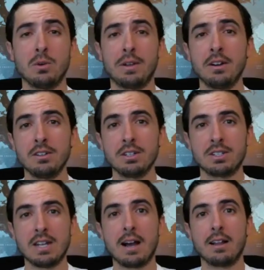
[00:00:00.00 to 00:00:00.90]
here's
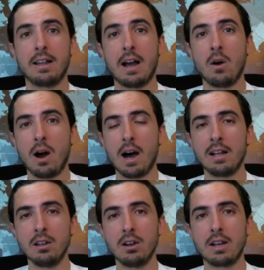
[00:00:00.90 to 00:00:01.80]
exactly how I
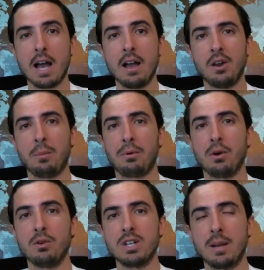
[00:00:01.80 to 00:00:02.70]
look at and
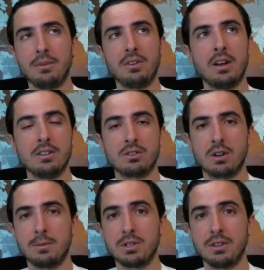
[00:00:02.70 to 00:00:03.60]
approach Amazon
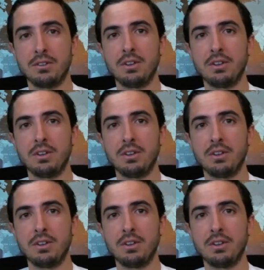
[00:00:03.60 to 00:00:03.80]
descriptions,